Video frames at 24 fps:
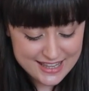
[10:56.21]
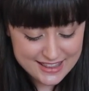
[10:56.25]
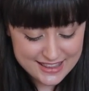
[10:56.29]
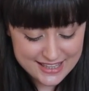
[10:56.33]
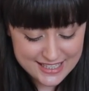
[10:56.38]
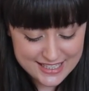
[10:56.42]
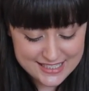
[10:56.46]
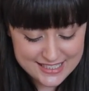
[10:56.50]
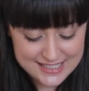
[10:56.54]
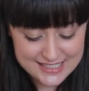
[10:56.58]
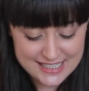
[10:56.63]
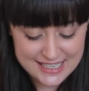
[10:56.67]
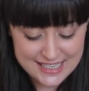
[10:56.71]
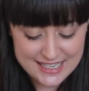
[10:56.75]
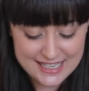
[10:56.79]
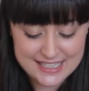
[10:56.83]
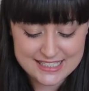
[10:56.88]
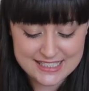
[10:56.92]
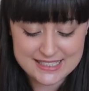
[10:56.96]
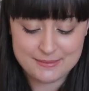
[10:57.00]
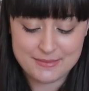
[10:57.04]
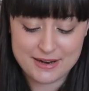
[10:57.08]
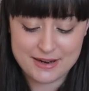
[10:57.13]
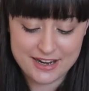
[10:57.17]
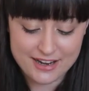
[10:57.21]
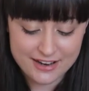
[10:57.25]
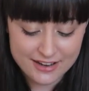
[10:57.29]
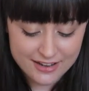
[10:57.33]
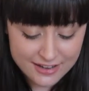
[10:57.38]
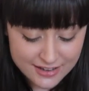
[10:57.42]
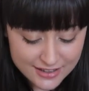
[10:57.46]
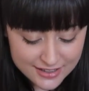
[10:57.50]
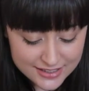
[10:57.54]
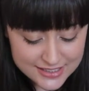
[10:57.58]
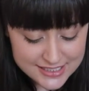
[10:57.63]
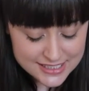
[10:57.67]
This is my
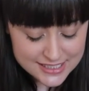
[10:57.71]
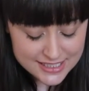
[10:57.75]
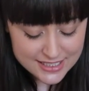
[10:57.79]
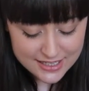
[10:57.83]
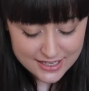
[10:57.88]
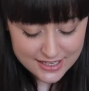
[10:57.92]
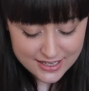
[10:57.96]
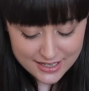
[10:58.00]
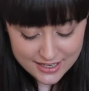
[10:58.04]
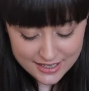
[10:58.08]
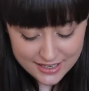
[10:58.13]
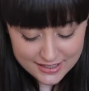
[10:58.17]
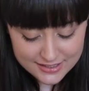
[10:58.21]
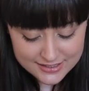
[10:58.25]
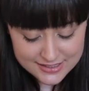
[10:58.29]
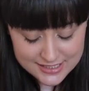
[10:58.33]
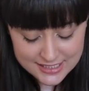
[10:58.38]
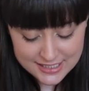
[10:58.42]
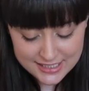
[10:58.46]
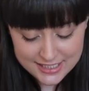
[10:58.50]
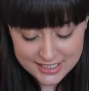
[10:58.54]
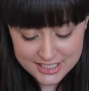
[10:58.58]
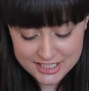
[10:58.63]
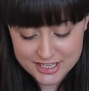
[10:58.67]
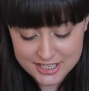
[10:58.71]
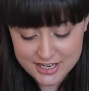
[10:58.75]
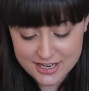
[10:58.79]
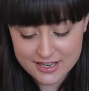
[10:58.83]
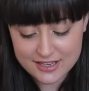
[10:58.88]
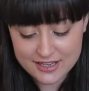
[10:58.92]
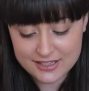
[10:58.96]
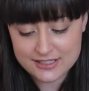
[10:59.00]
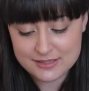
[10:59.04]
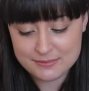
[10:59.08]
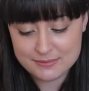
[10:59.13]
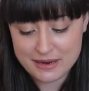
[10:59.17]
Ursula
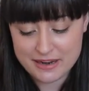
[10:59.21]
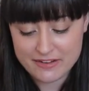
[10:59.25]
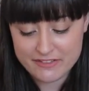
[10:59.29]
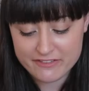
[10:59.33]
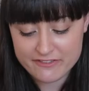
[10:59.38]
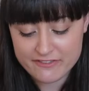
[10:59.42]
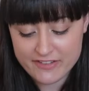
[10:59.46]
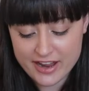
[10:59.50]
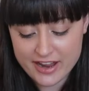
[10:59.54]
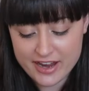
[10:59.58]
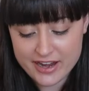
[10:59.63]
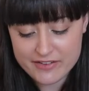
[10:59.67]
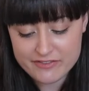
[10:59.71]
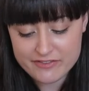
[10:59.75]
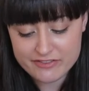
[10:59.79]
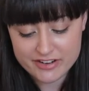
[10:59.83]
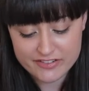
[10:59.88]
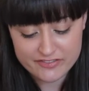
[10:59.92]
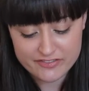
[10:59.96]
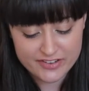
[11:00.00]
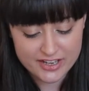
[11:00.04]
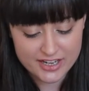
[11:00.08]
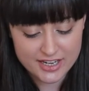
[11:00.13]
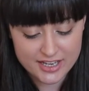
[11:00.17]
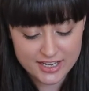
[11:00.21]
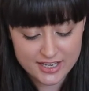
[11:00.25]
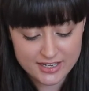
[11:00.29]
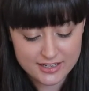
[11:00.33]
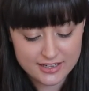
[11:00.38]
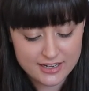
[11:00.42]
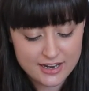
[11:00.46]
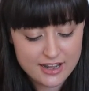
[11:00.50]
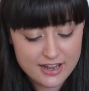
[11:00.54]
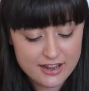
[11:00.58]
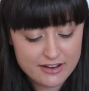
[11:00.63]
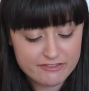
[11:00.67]
t-shirt, my favourite villain.